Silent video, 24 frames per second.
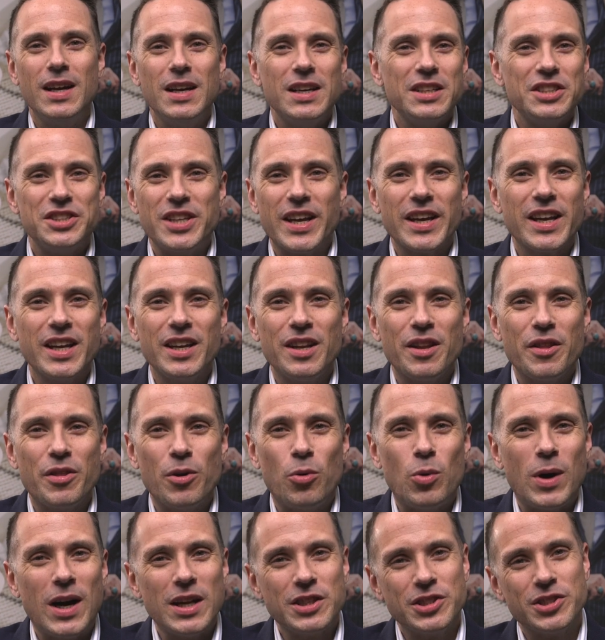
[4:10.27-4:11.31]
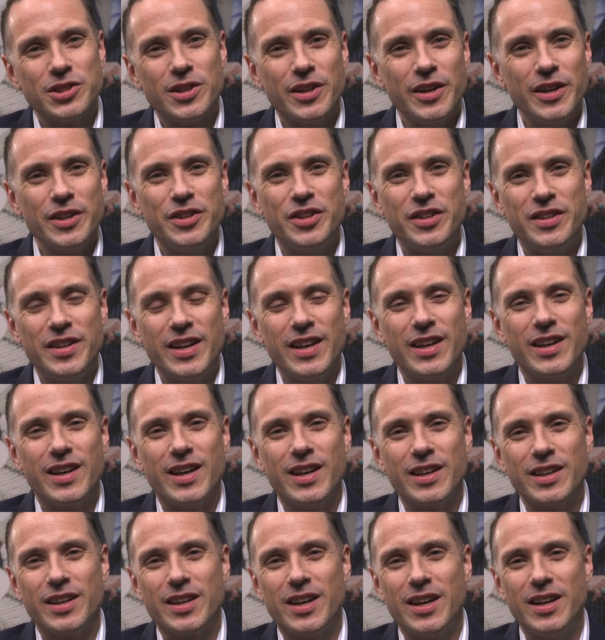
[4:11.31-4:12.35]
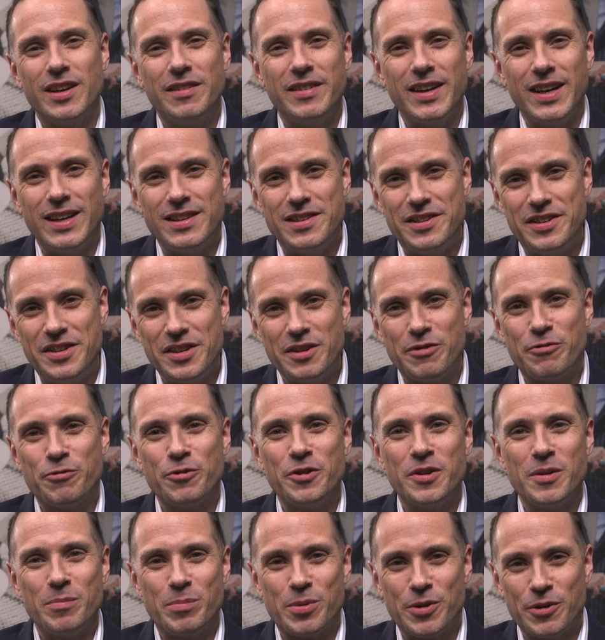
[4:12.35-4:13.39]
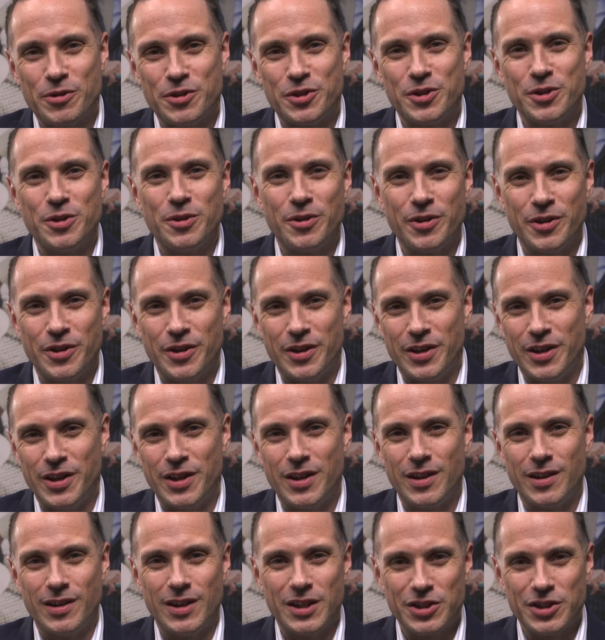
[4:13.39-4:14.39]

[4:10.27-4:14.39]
Second, the watch started to take on kind of a different persona in,